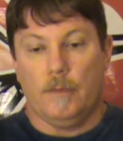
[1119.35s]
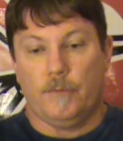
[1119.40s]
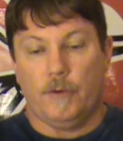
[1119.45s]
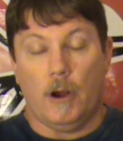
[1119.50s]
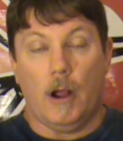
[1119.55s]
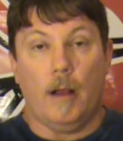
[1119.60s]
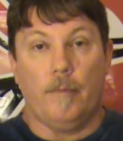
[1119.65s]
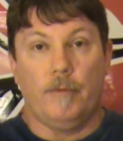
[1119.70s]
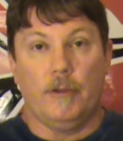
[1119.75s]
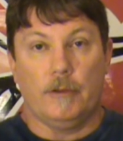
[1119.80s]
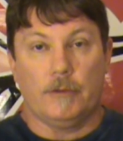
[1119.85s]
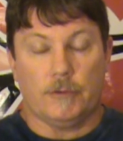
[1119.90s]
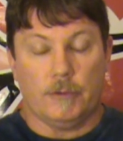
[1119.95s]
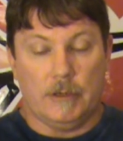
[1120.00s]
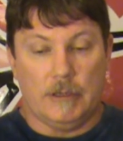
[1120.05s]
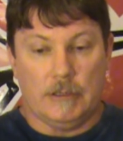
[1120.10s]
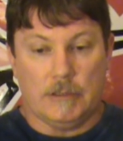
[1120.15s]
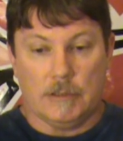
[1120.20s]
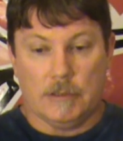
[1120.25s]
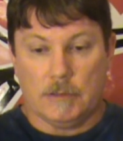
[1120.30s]
for obvious
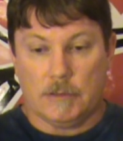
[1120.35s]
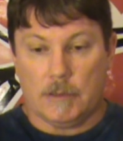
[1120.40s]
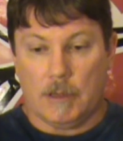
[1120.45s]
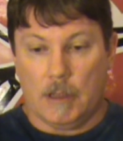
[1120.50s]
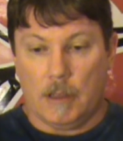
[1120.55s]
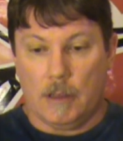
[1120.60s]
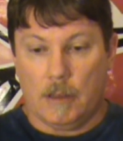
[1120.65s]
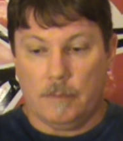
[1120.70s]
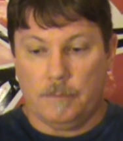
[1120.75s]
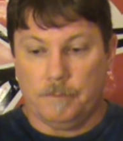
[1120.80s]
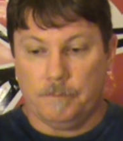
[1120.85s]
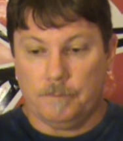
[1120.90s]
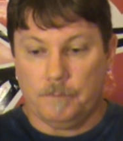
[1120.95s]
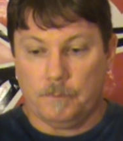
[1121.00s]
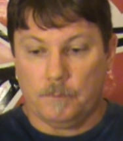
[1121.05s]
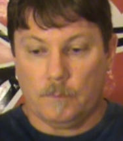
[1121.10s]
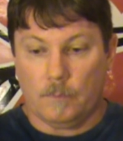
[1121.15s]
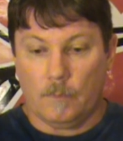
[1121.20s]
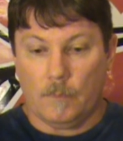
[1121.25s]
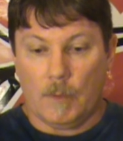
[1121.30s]
reasons.
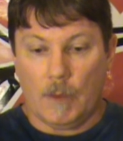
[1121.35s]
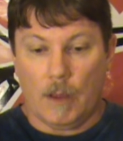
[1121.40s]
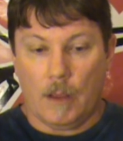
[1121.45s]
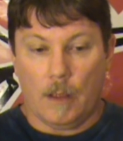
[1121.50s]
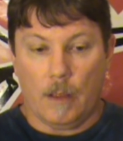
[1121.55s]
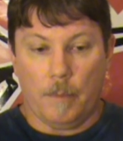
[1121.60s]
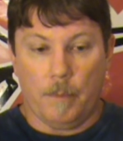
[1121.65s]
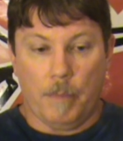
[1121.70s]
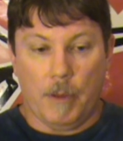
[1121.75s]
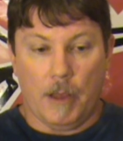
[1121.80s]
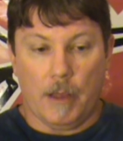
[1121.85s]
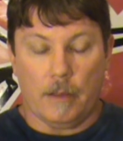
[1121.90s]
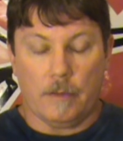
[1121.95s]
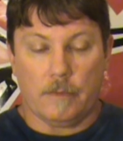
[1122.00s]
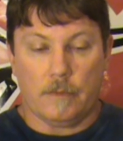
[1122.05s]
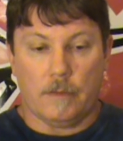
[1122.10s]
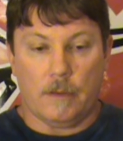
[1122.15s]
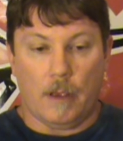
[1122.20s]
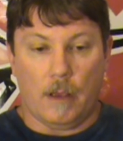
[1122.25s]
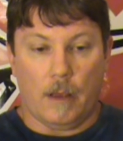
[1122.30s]
But